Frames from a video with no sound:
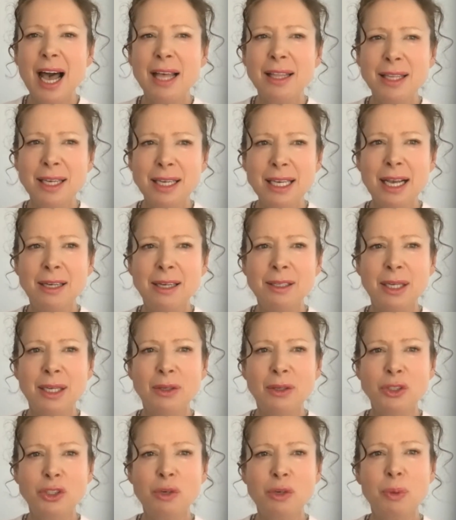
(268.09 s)
other young
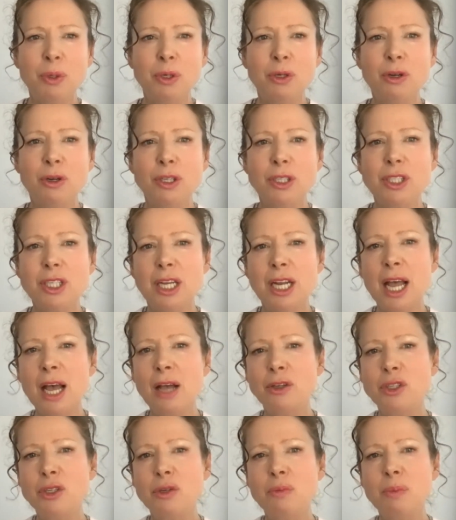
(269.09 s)
entrepreneurs on
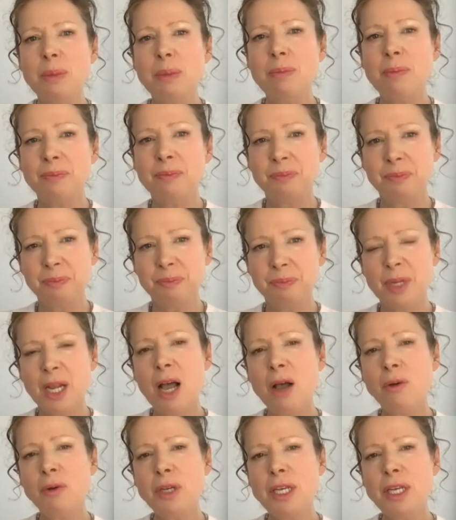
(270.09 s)
how